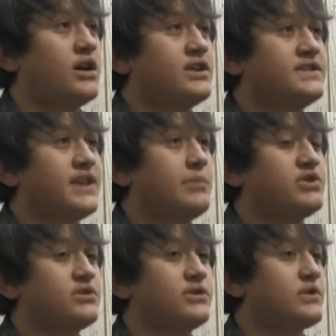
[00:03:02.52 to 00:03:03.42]

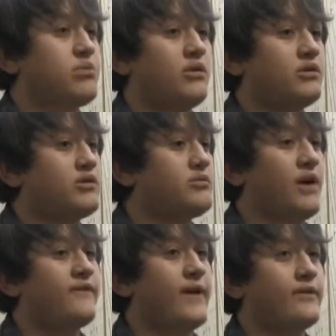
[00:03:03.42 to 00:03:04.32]
Inception. Those are probably
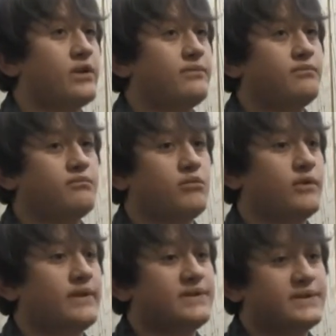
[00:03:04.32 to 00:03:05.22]
my favorite
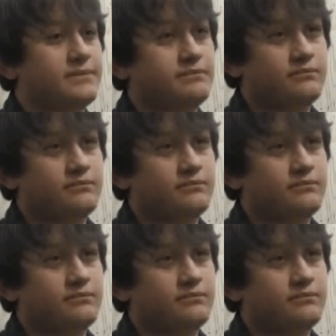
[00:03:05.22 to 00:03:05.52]
movies.